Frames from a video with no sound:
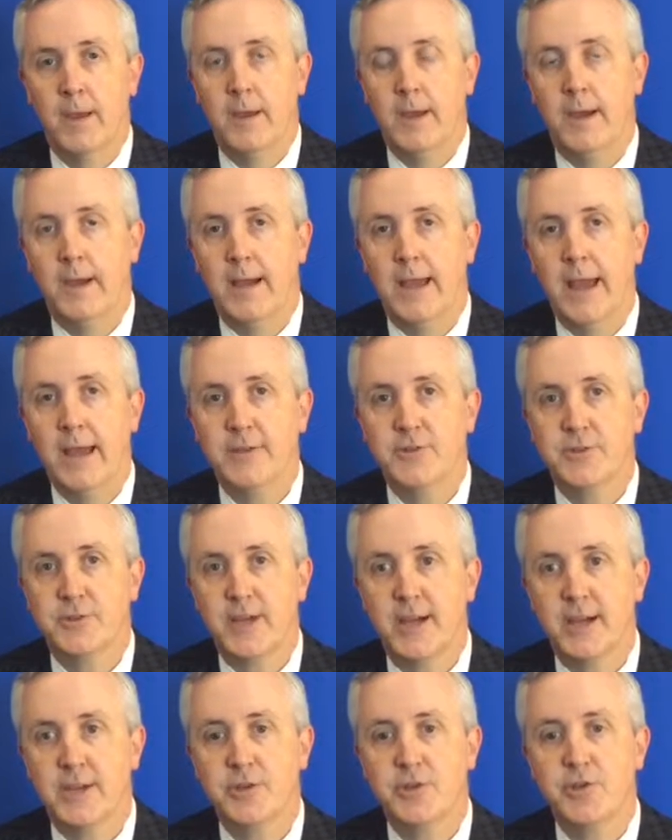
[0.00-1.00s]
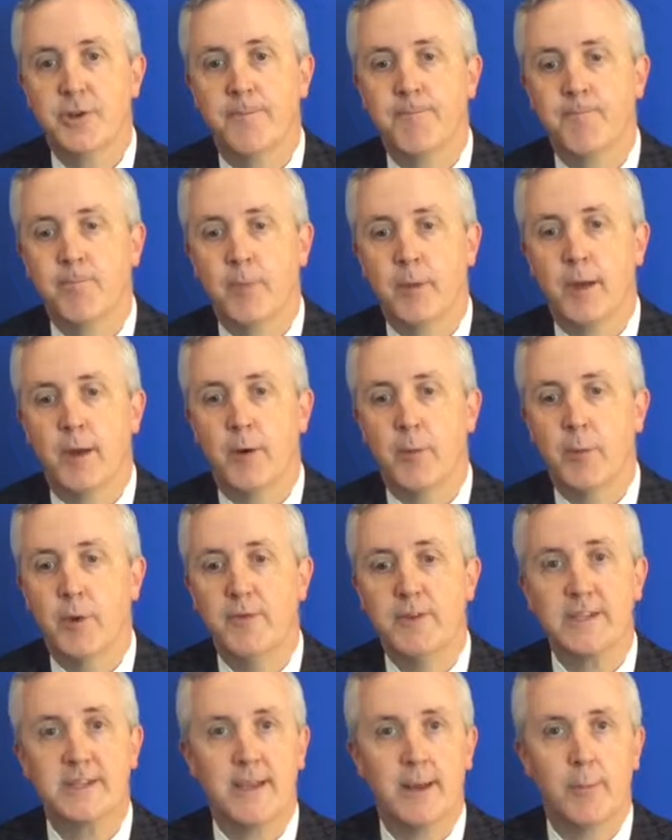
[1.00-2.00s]
As such,
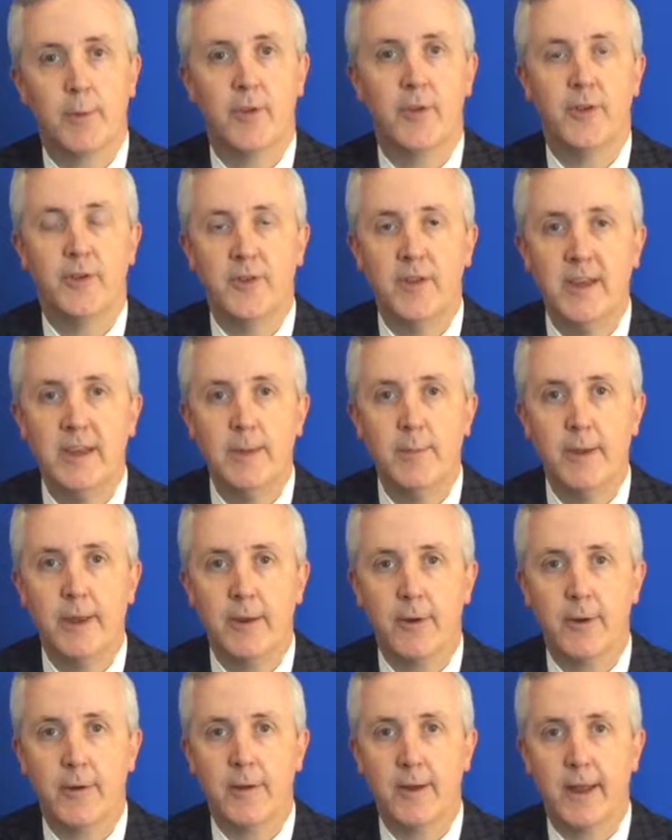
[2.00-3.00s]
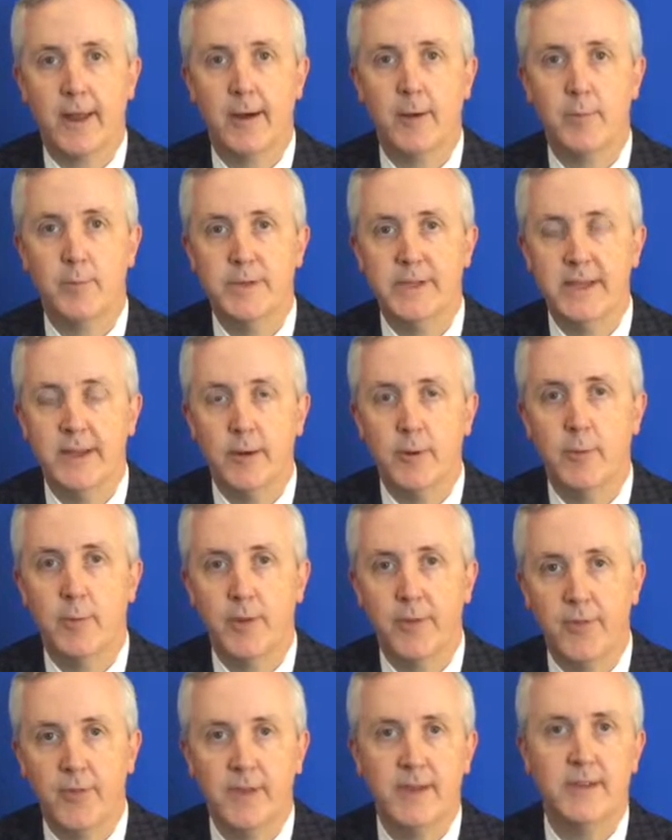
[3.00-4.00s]
we've assembled a team here to help deal
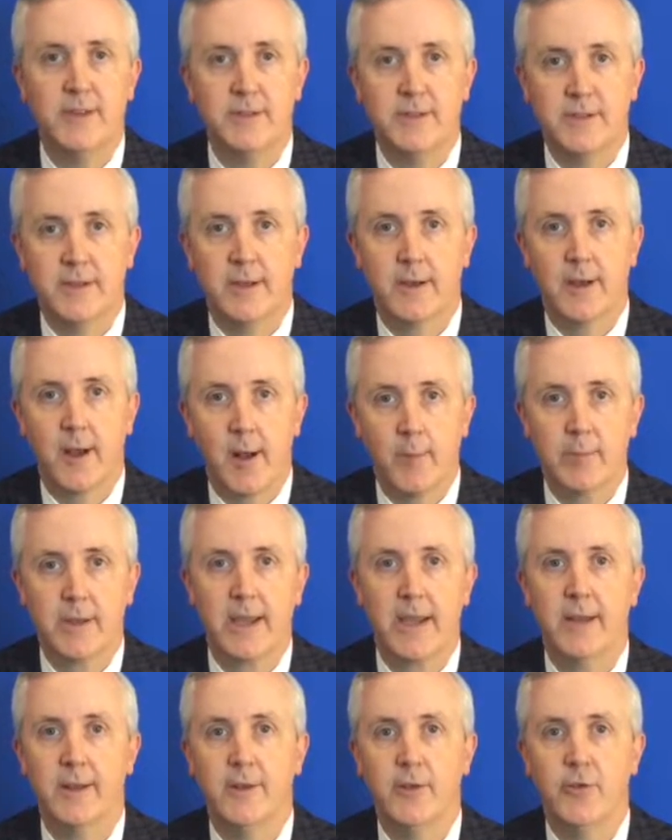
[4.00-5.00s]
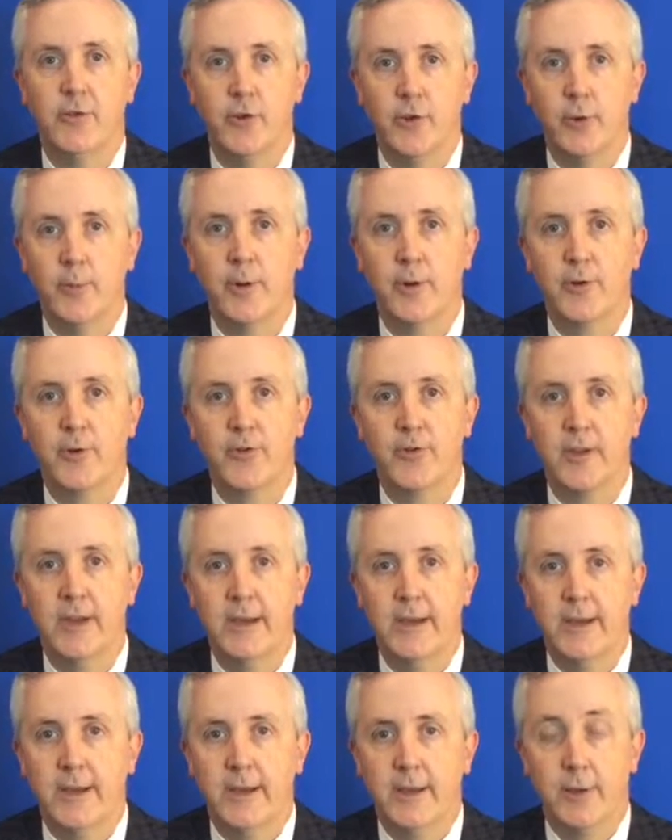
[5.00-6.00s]
with these complicated tumors.
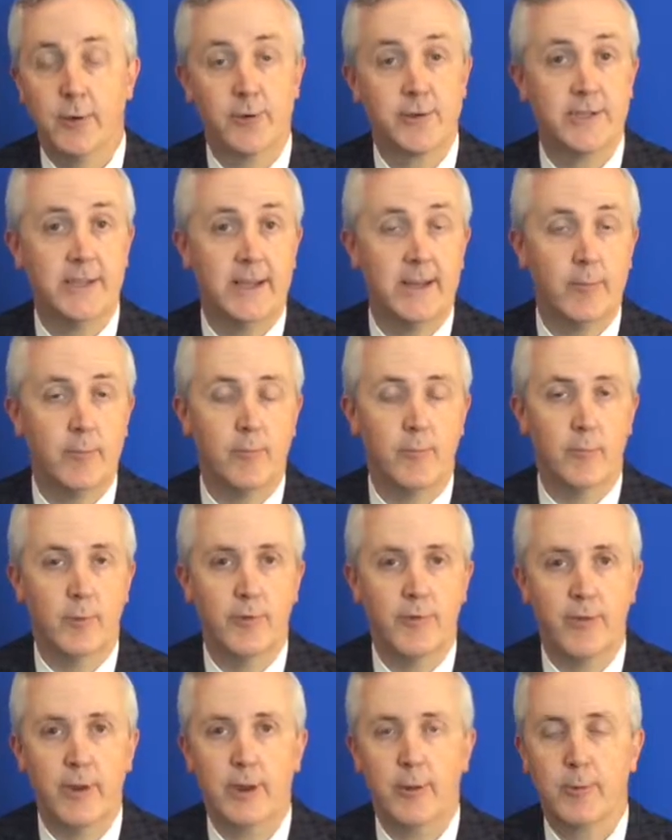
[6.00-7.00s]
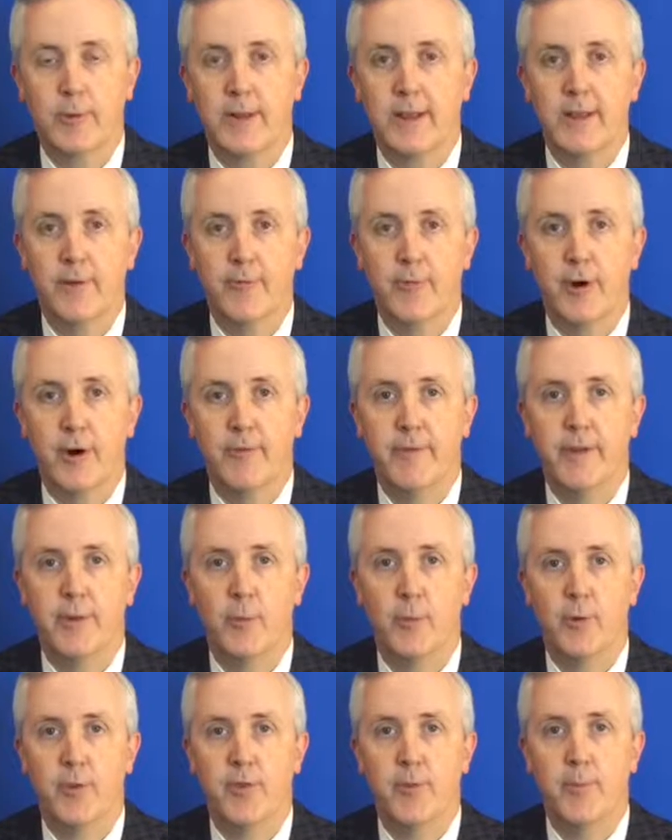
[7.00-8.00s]
Your team will frequently involve an
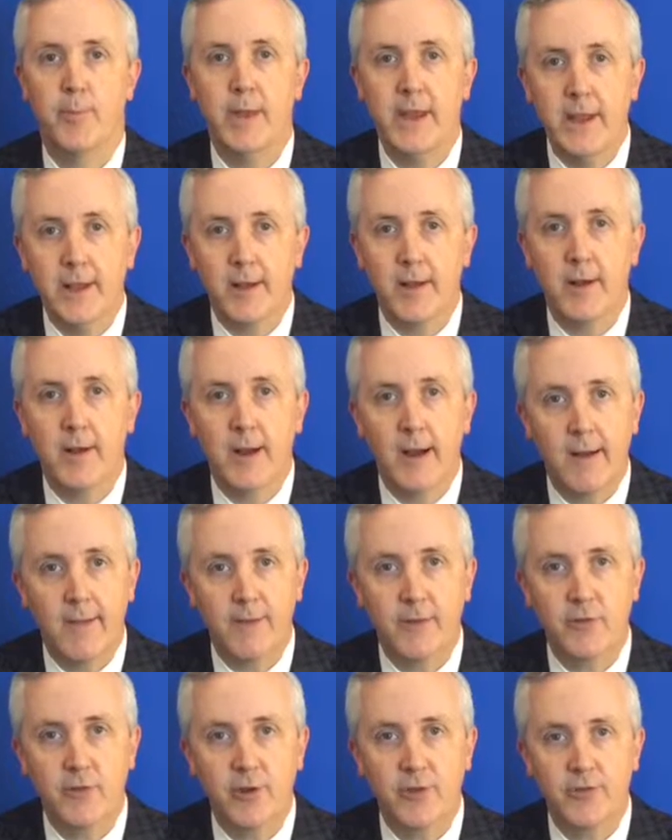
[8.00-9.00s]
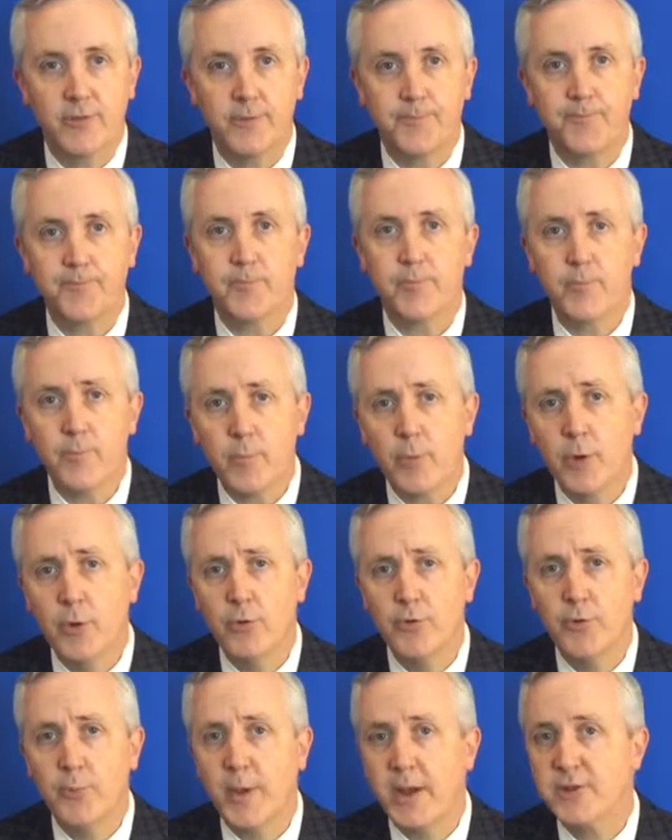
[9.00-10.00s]
orthopedic oncologist
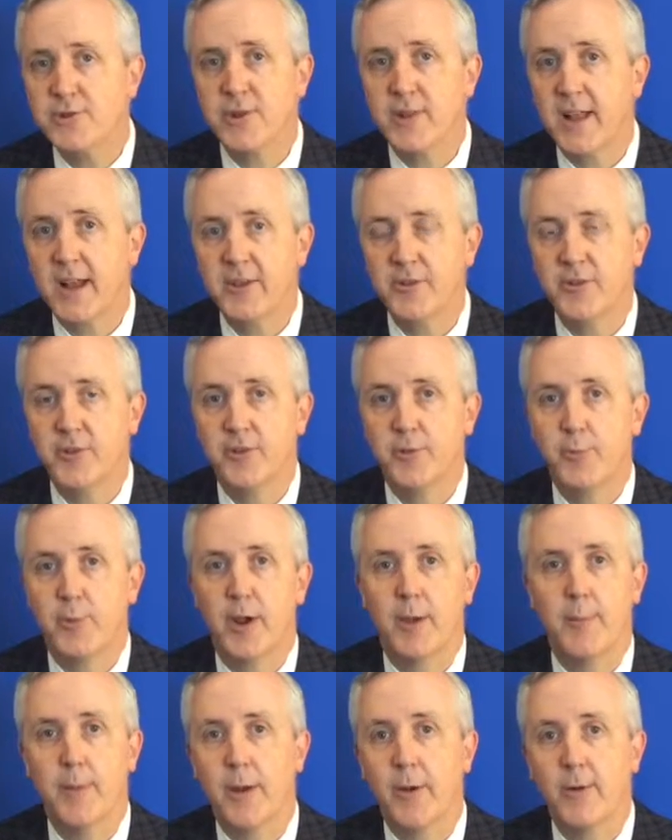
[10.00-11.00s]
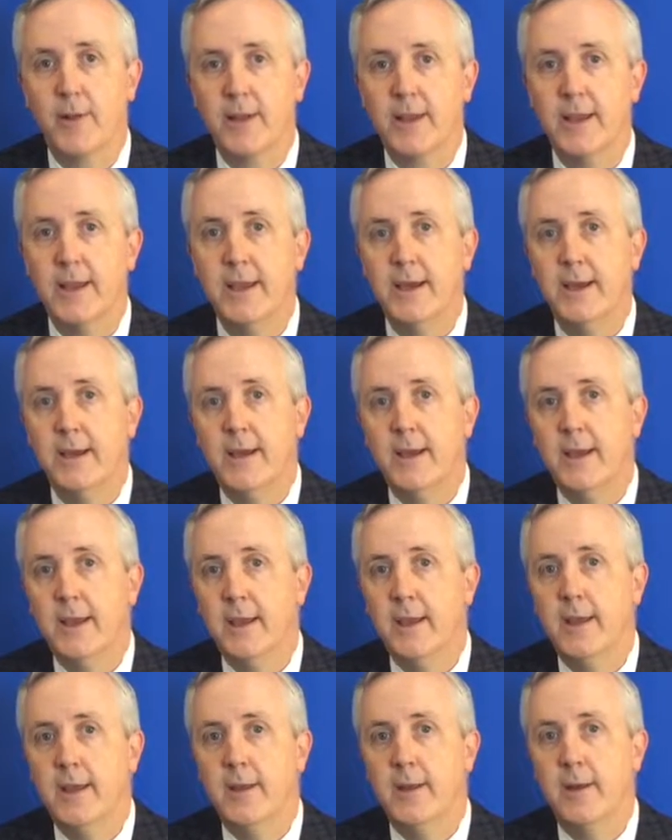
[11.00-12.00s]
who specializes primarily
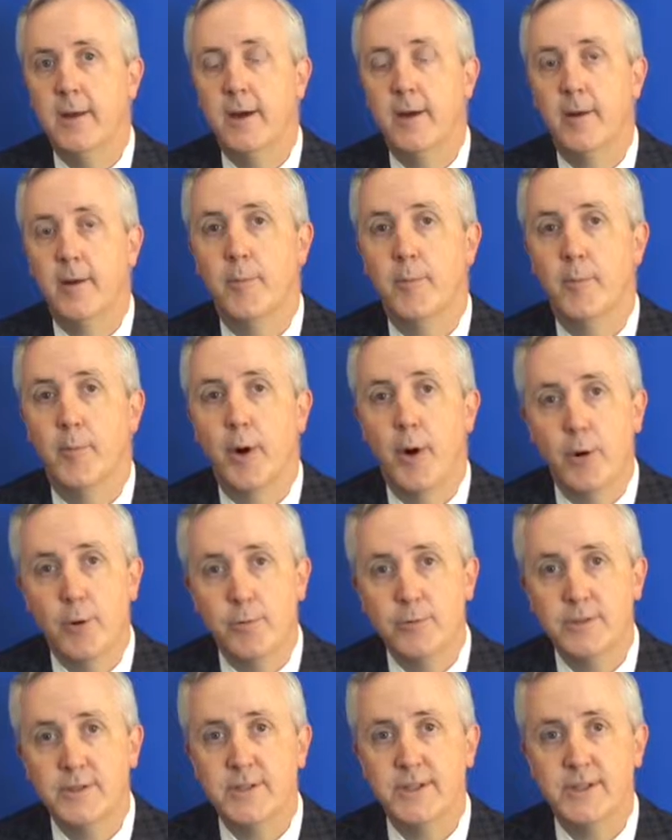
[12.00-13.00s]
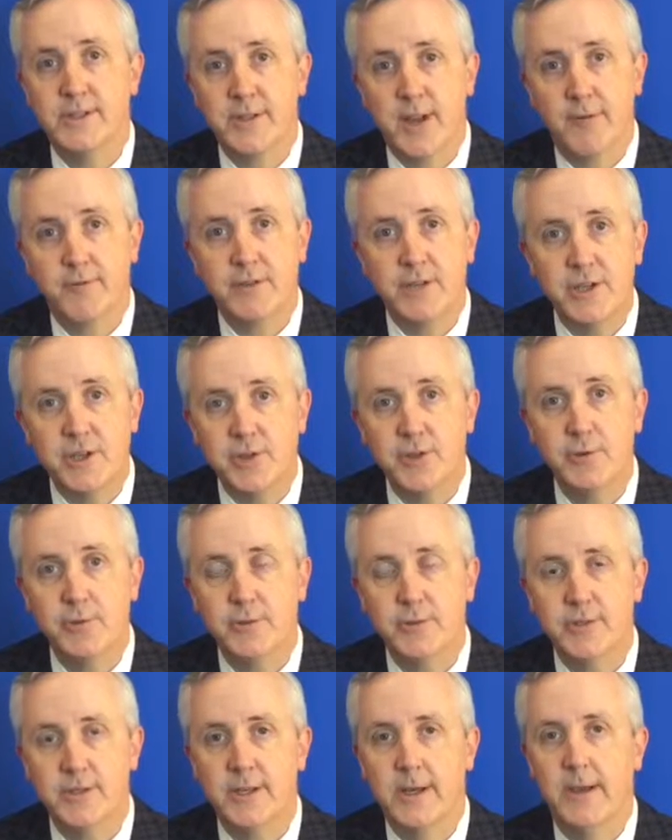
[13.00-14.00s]
in bones and soft
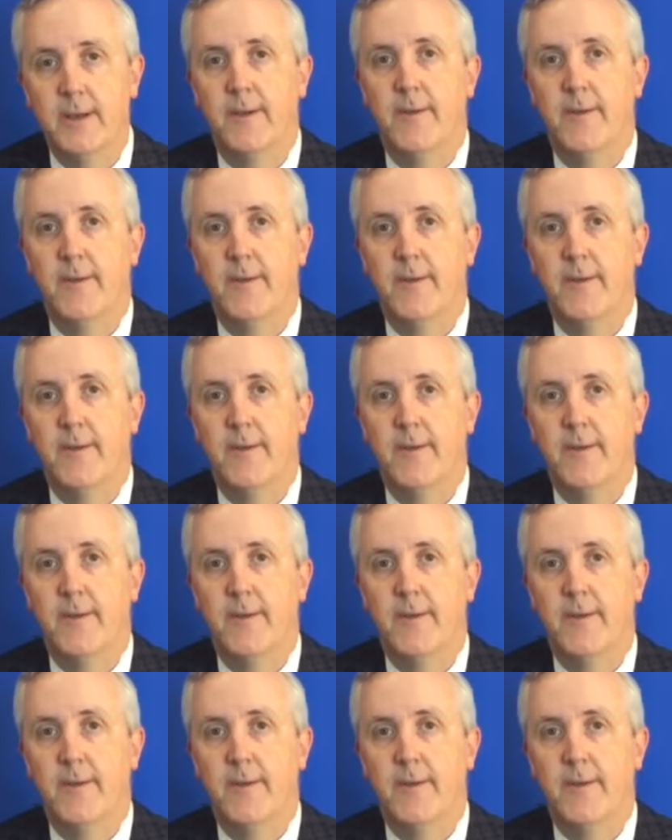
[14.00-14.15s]
tissues.